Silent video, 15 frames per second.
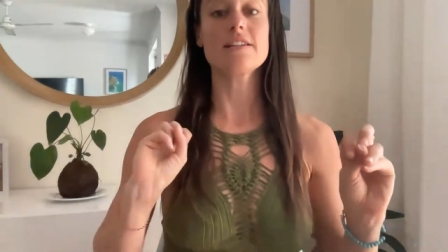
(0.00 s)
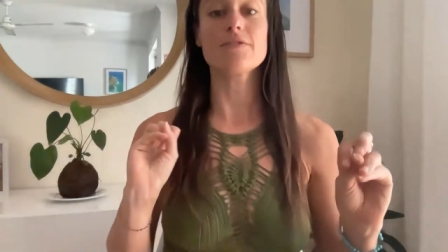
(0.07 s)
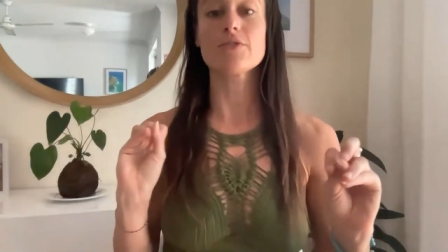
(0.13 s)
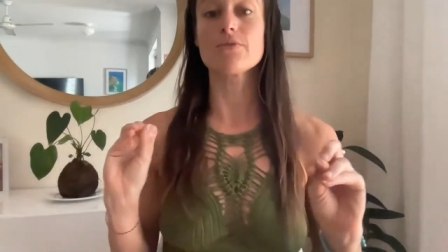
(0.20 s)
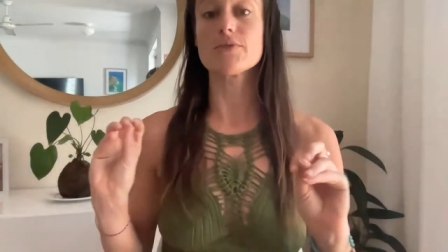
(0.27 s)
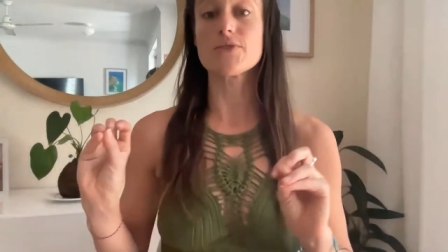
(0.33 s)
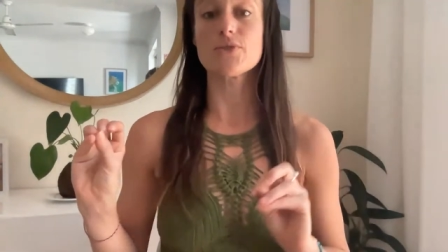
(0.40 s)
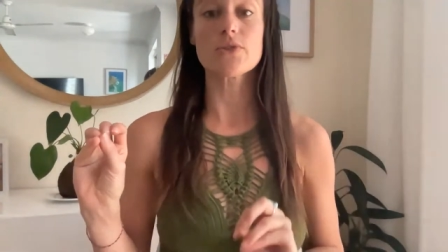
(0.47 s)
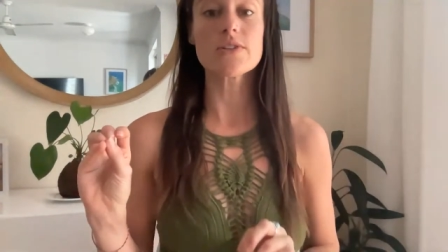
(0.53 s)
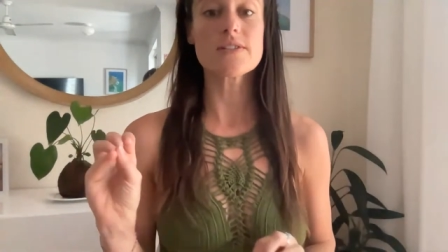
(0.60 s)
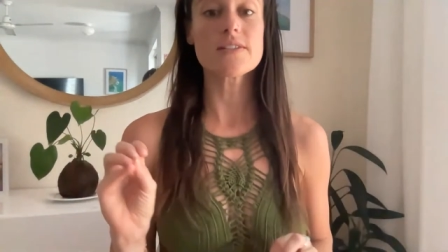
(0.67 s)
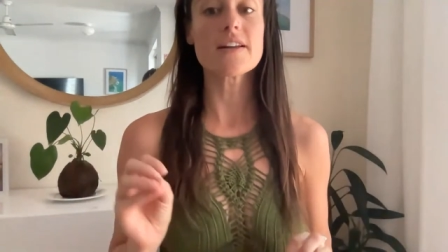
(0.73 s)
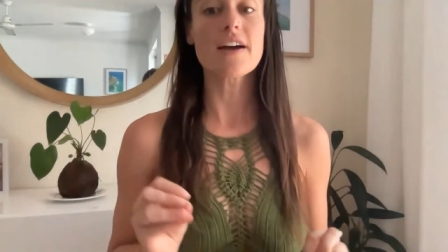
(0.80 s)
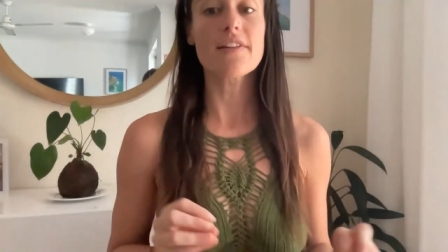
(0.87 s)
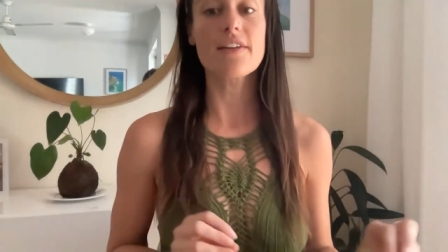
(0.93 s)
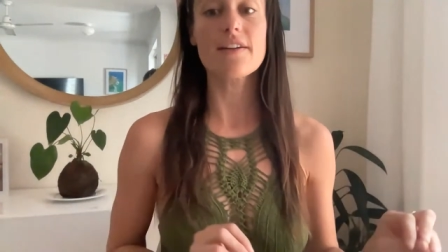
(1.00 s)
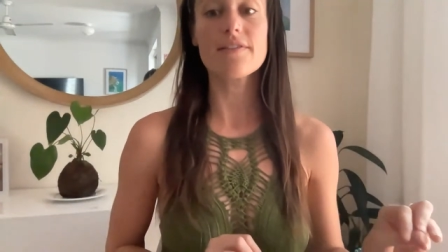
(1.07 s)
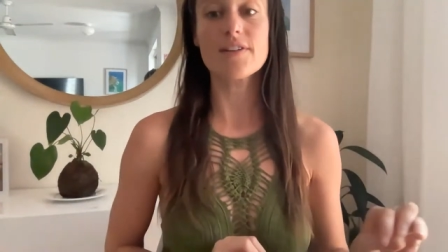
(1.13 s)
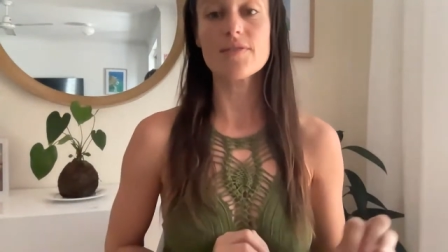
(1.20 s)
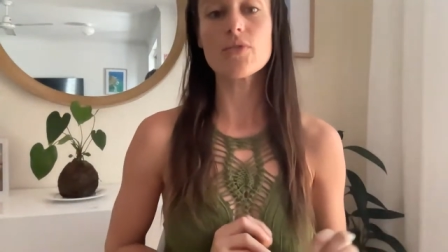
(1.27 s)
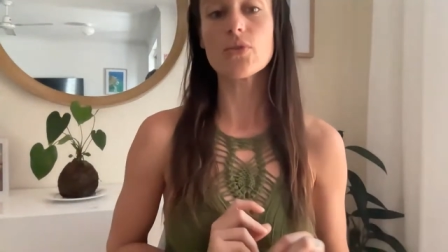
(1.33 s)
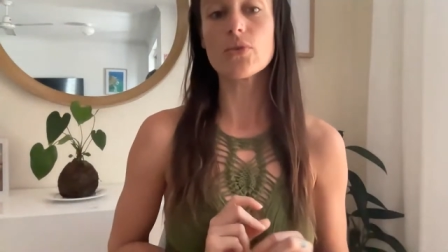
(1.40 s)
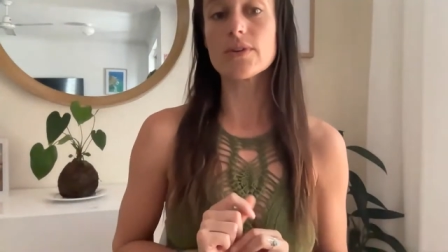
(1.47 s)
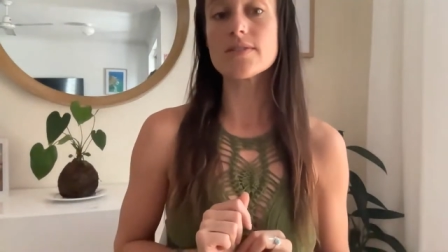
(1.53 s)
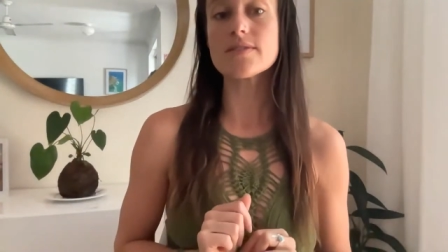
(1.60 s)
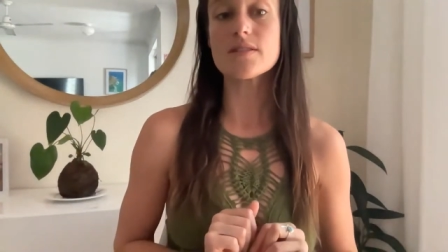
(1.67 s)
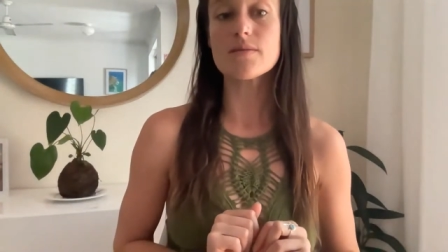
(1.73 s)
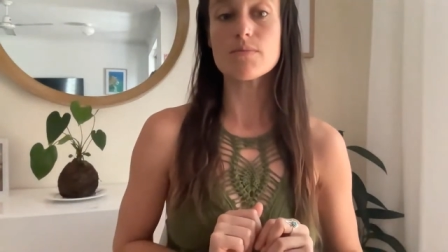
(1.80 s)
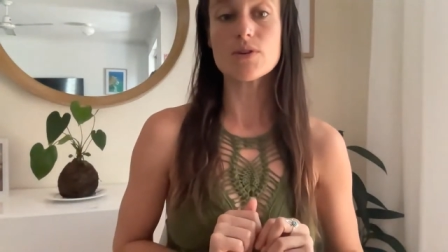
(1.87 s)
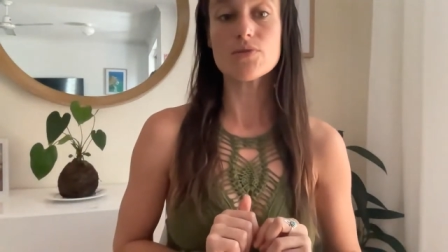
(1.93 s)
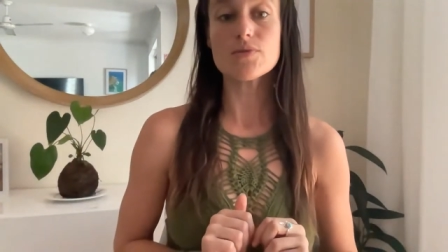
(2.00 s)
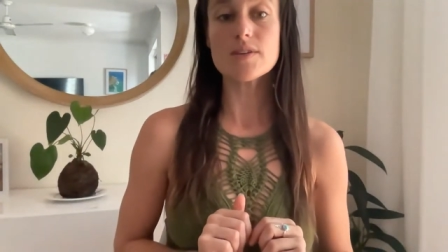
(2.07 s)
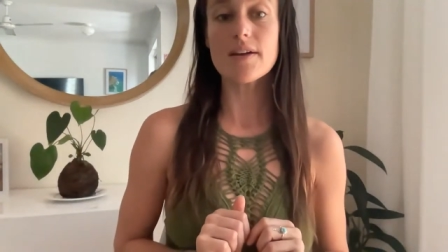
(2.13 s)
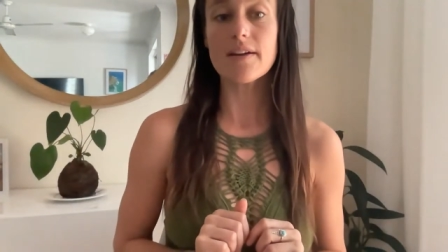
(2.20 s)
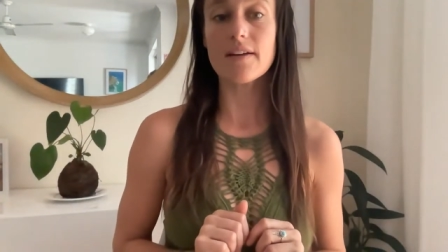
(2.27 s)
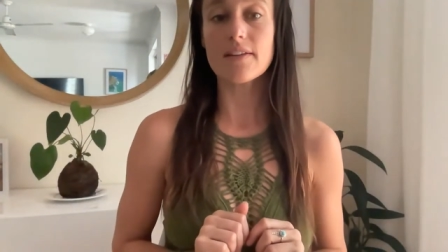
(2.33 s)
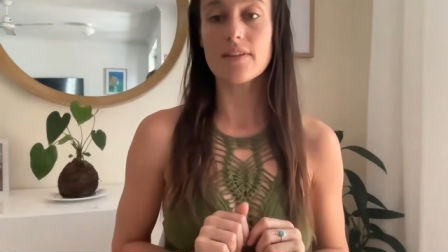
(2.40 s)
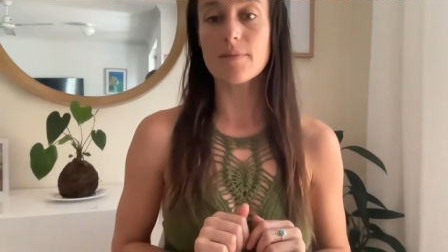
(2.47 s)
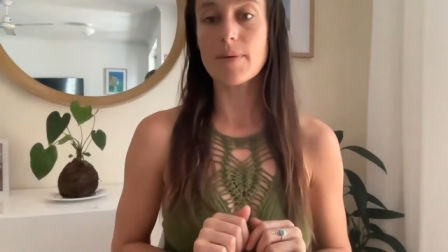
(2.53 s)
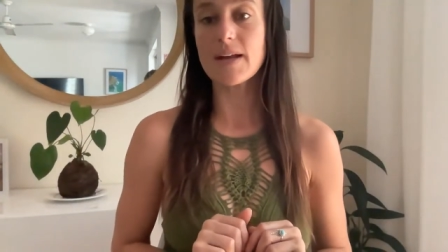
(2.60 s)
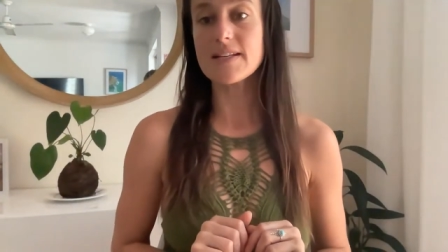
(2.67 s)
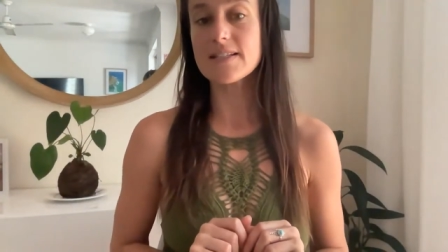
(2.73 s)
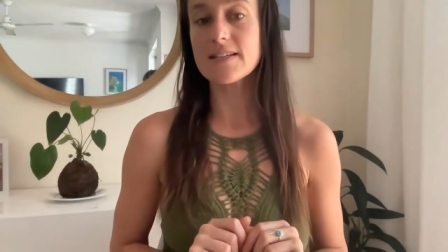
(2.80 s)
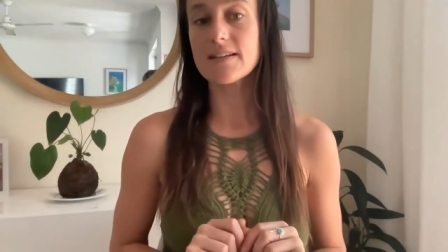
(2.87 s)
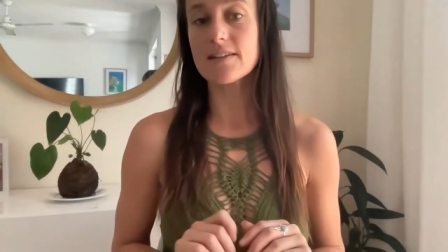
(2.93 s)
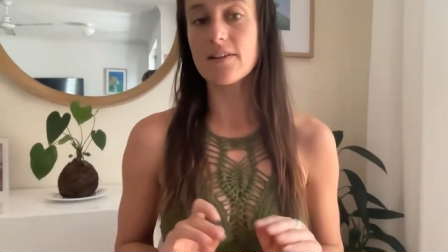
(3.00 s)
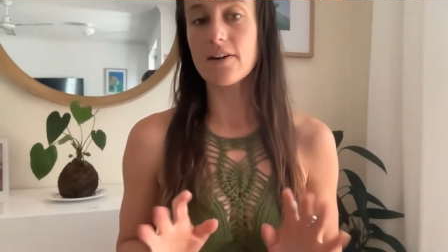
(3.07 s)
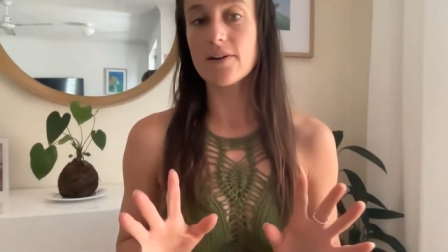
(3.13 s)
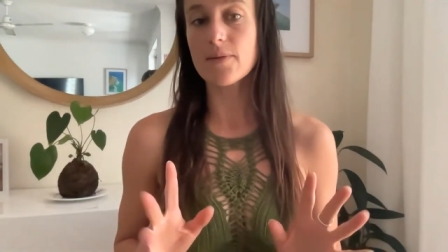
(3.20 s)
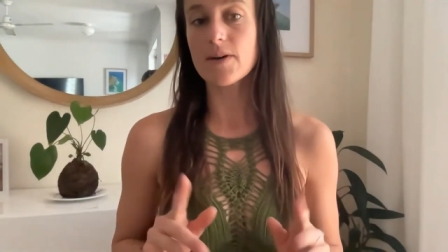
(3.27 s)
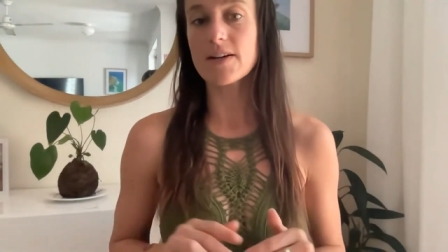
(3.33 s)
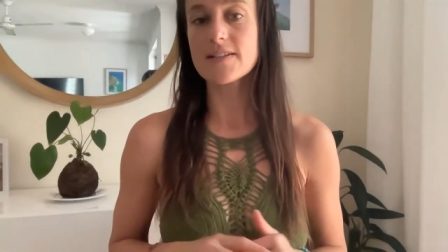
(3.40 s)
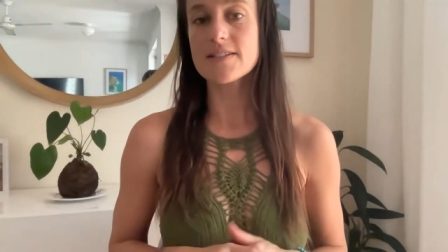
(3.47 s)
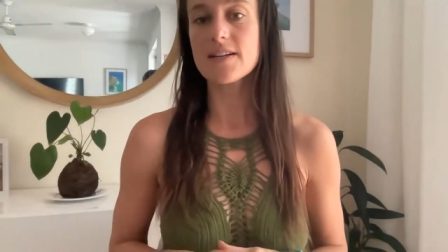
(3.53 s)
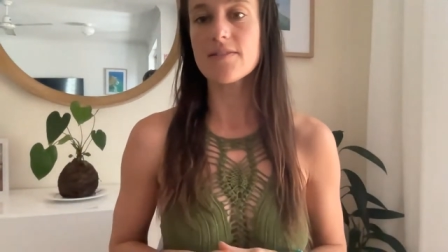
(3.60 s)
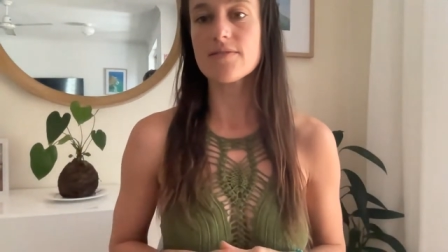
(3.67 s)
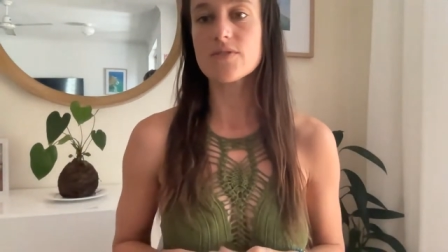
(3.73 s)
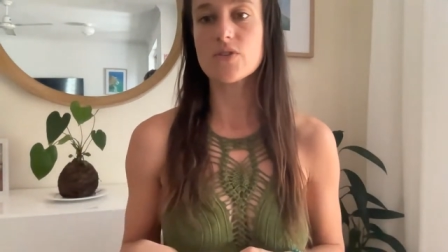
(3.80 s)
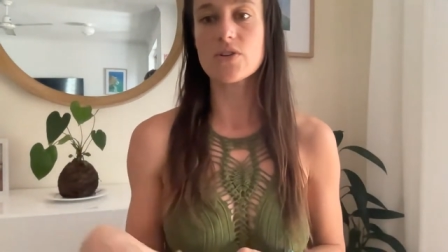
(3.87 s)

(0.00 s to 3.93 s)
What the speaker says: the different resorts, and how they've influenced the music and the painting and the artwork and stuff.